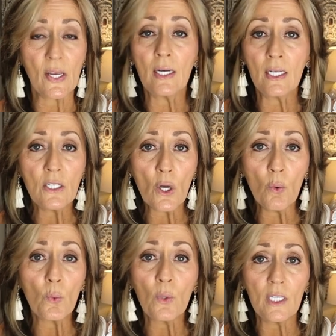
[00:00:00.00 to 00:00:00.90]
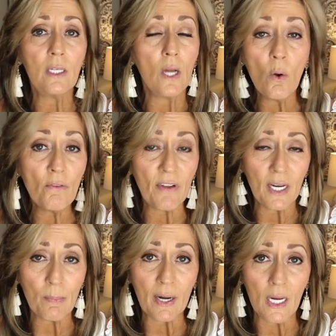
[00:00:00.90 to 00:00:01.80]
and I don't really know of
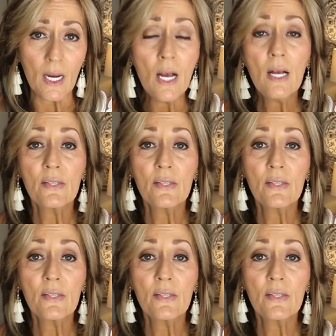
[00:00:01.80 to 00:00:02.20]
anybody